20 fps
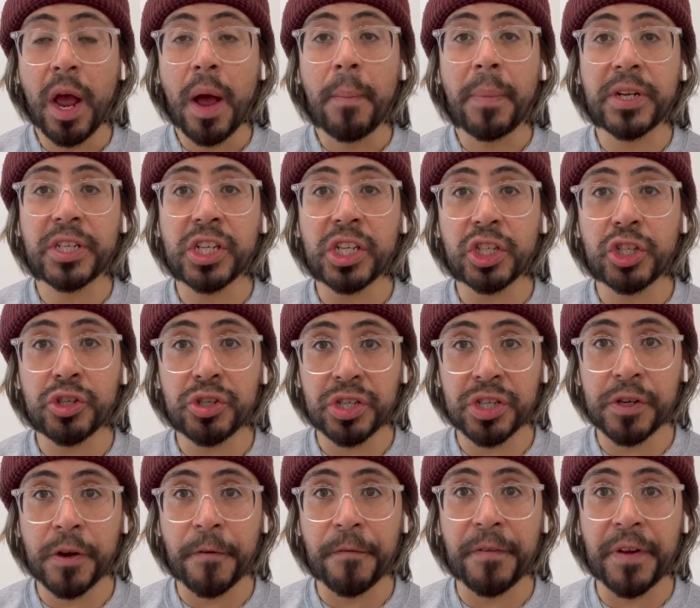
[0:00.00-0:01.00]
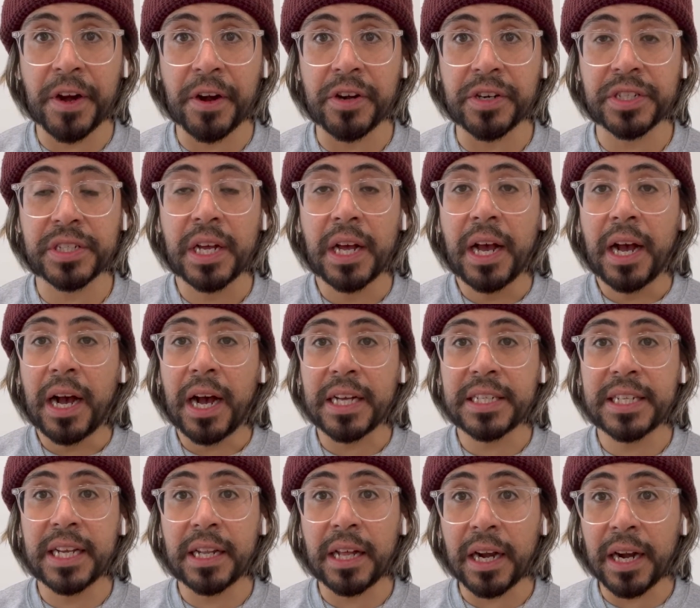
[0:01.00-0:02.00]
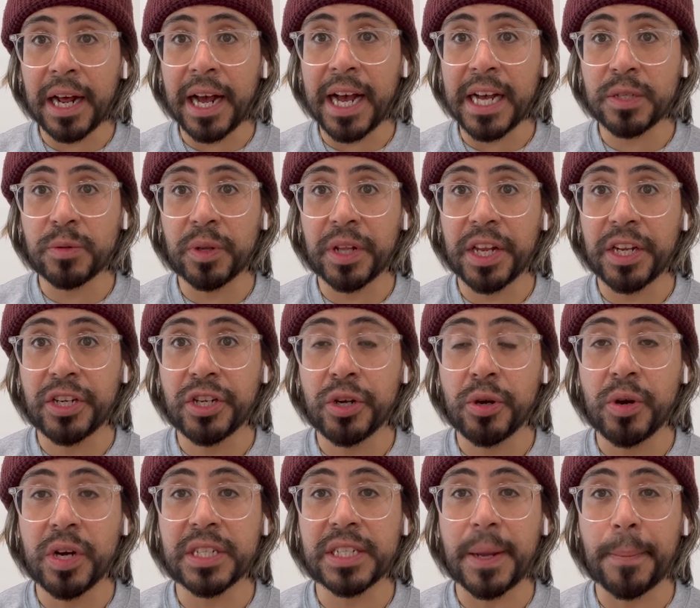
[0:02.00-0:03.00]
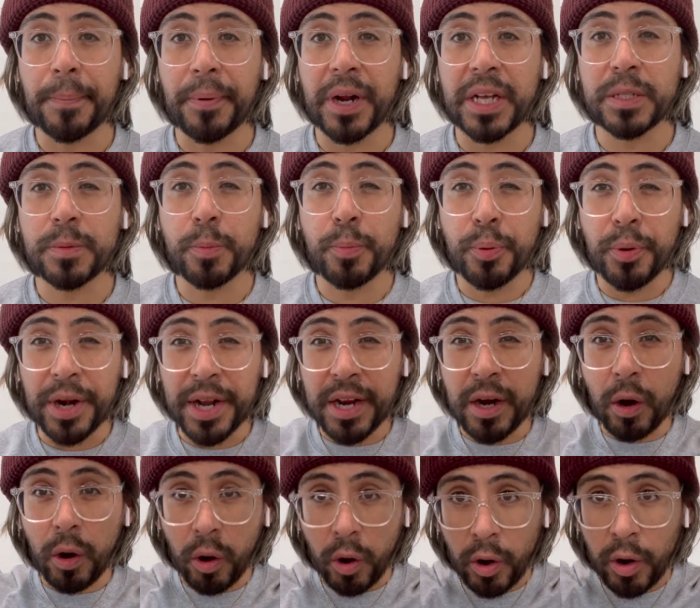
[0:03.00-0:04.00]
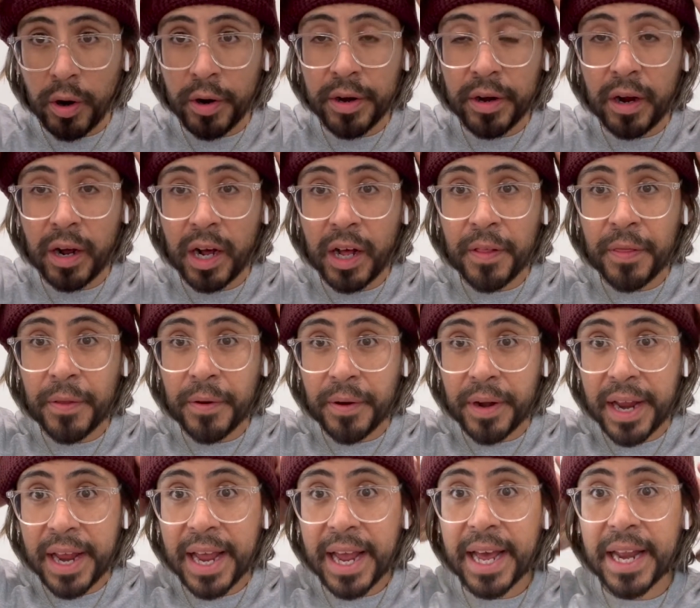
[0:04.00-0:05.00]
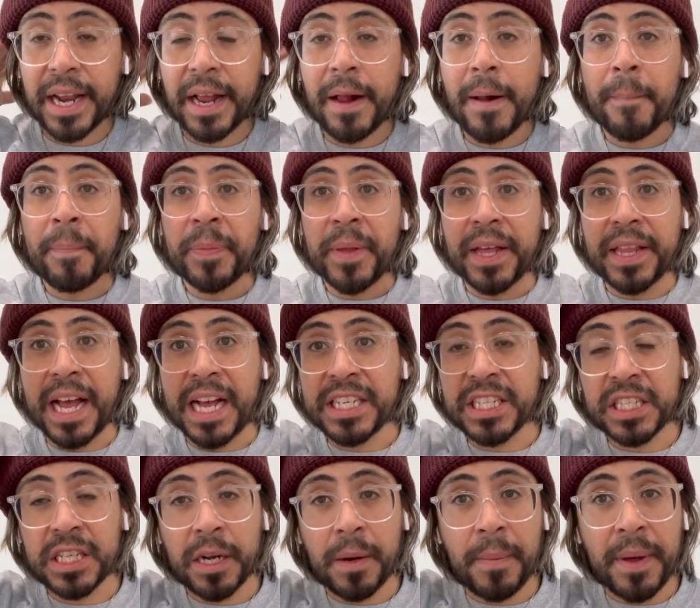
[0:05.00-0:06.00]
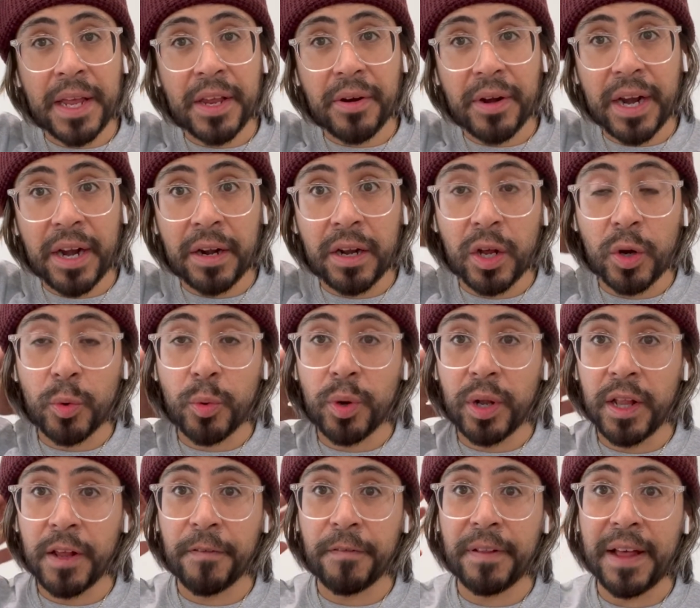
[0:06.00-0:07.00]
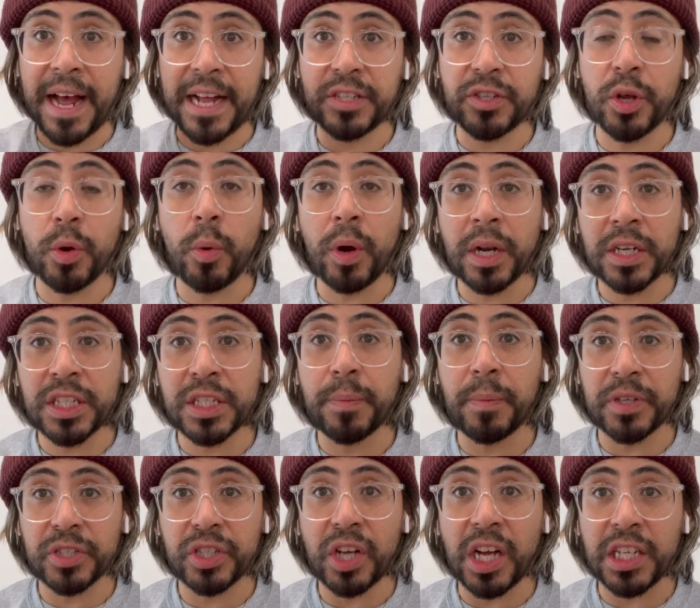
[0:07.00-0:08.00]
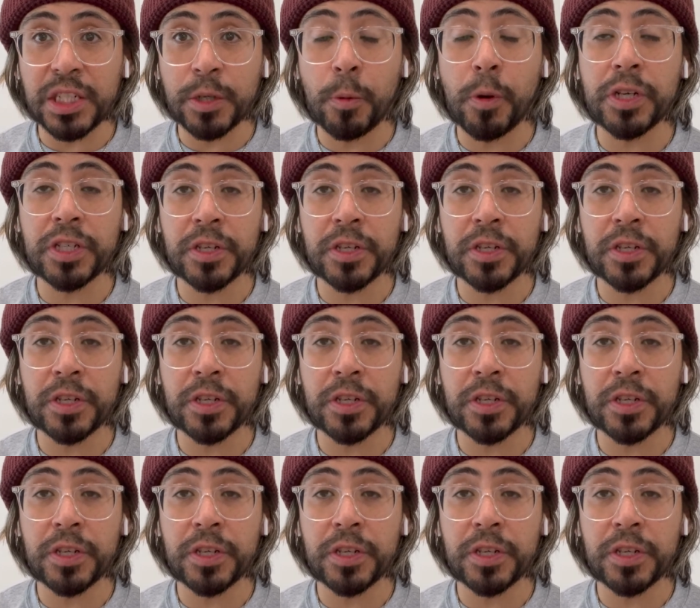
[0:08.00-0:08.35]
but just using your fingers. I see a lot of guys, what they do is they press pretty hard on their head, and that's just gonna make your hair look really flat. So you wanna just massage it with